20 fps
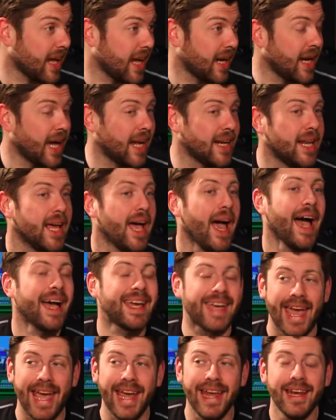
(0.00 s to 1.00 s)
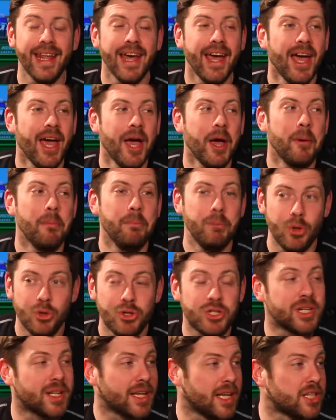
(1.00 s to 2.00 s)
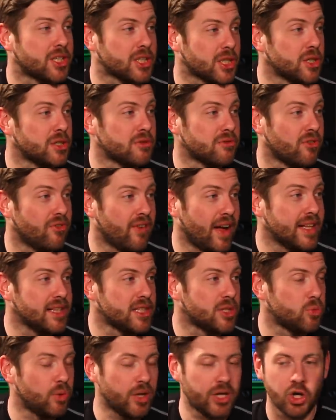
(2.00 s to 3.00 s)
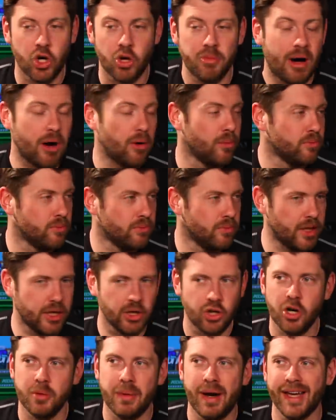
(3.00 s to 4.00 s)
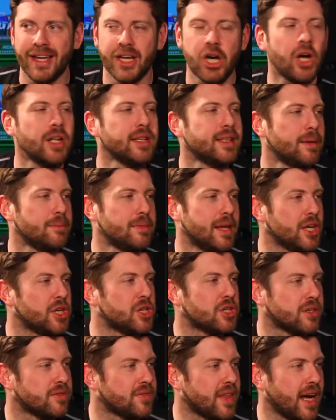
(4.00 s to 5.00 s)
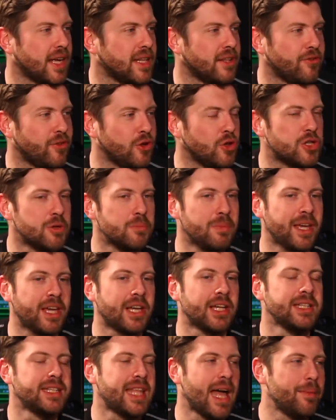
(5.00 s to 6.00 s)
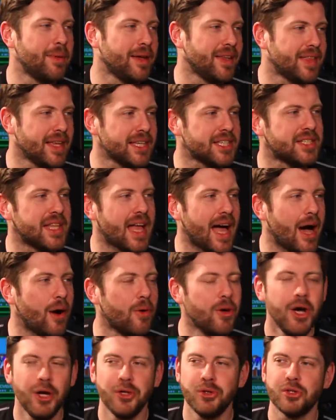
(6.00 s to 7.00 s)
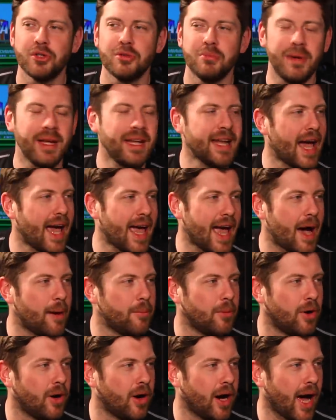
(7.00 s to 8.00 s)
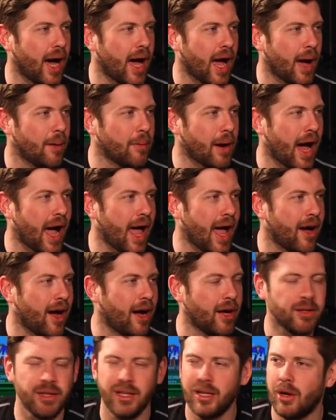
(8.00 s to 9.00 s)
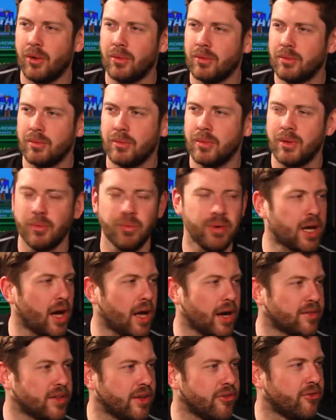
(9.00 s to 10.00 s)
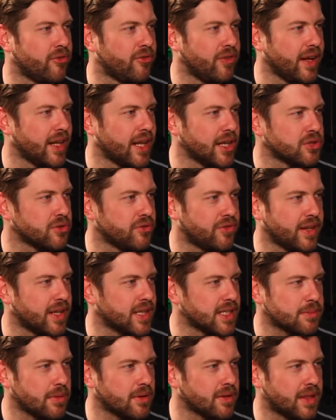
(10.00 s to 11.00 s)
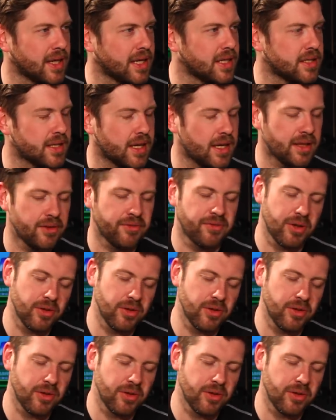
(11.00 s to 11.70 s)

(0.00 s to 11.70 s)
And and again, mutually exclusive events. We can come out and we can come out in condemnation of that in the future. Me condemning this now doesn't mean I am. I, I, you know, we can't have different feelings or feelings about things in the